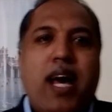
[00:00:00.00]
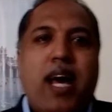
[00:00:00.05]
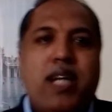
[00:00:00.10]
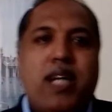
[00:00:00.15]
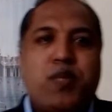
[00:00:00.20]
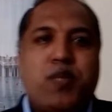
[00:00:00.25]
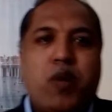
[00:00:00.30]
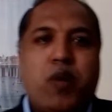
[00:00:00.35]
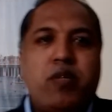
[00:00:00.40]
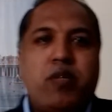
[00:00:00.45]

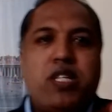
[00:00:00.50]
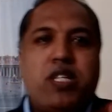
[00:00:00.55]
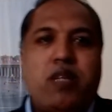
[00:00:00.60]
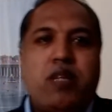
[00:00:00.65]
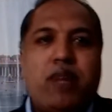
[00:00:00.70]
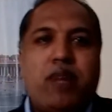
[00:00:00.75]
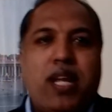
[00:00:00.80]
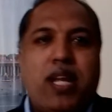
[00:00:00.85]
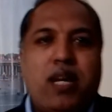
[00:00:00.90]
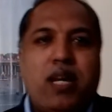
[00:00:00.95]
As promised
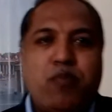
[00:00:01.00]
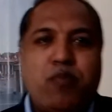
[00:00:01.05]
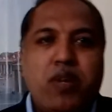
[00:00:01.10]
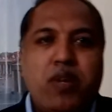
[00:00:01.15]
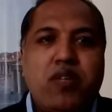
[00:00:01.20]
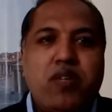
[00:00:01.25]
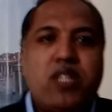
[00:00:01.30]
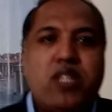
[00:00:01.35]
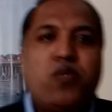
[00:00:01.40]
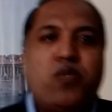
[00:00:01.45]
in my
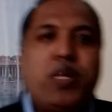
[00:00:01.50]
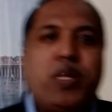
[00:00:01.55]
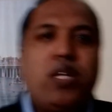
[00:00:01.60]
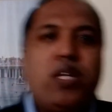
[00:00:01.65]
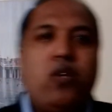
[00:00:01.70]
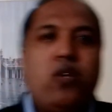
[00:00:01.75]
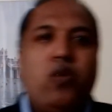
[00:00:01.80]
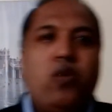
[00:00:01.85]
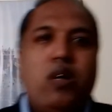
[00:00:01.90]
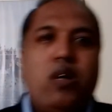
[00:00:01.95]
previous
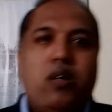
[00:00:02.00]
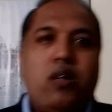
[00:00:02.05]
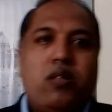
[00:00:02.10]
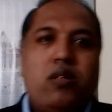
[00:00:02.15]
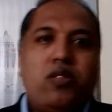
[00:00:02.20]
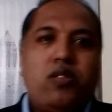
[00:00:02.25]
video,